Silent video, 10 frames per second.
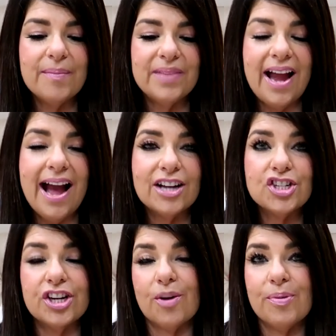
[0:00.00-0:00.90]
They
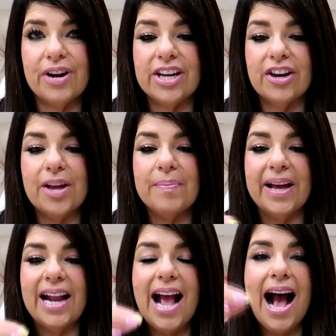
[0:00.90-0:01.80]
actually are pretty good,
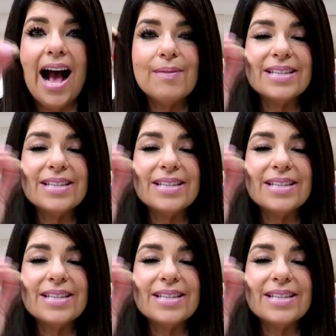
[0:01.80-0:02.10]
but I